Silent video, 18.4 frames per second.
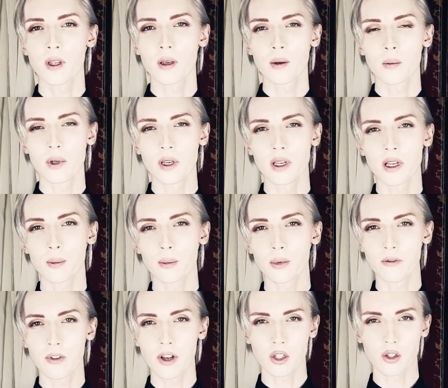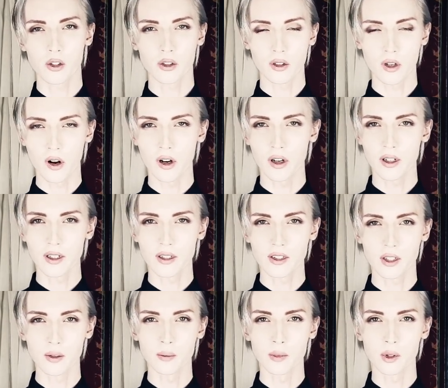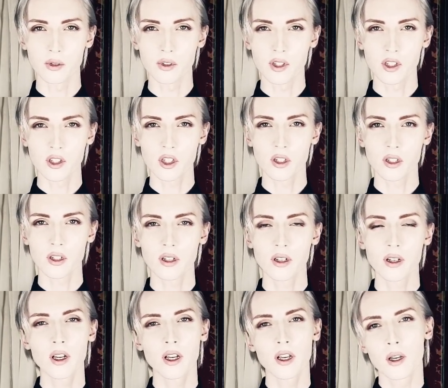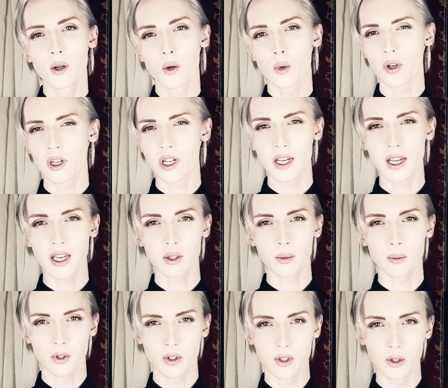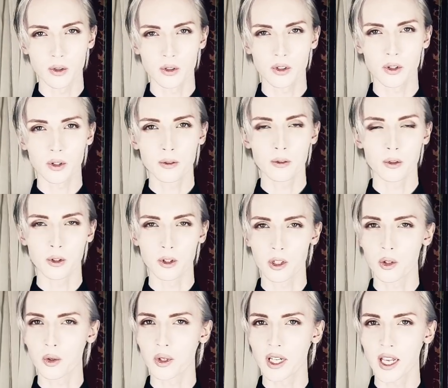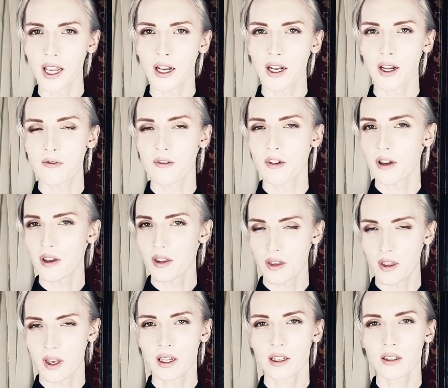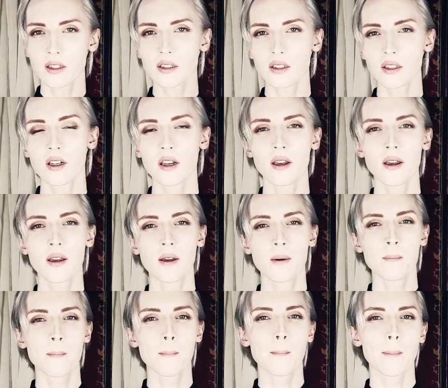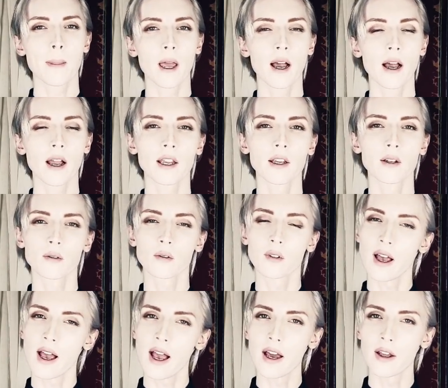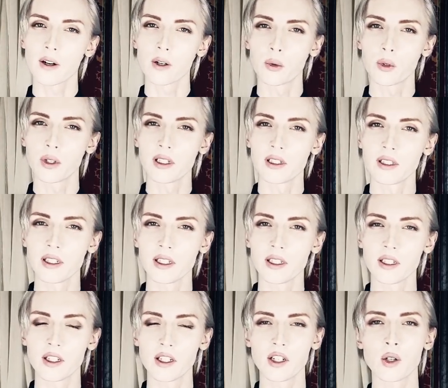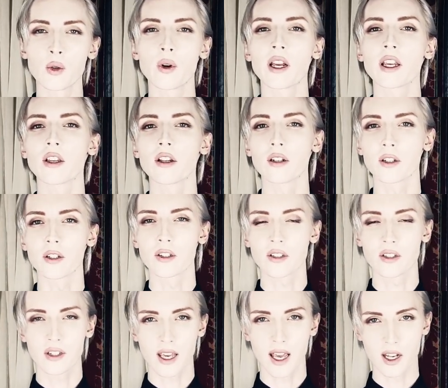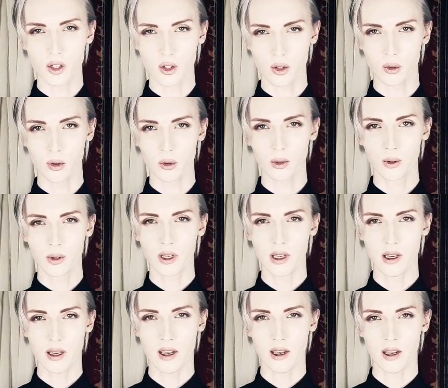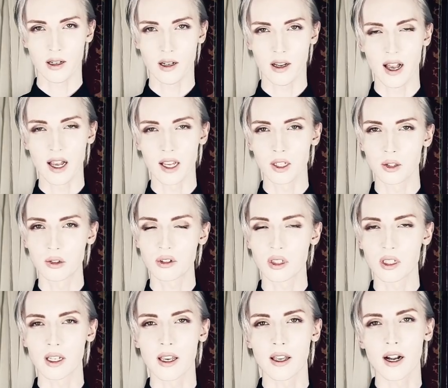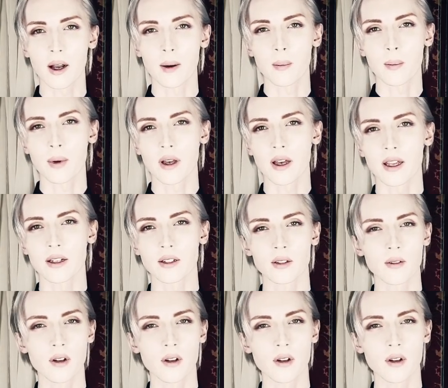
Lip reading: Being a professional artist and musician, working as a producer for creative things, I had a really irregular schedule, and I used to get up at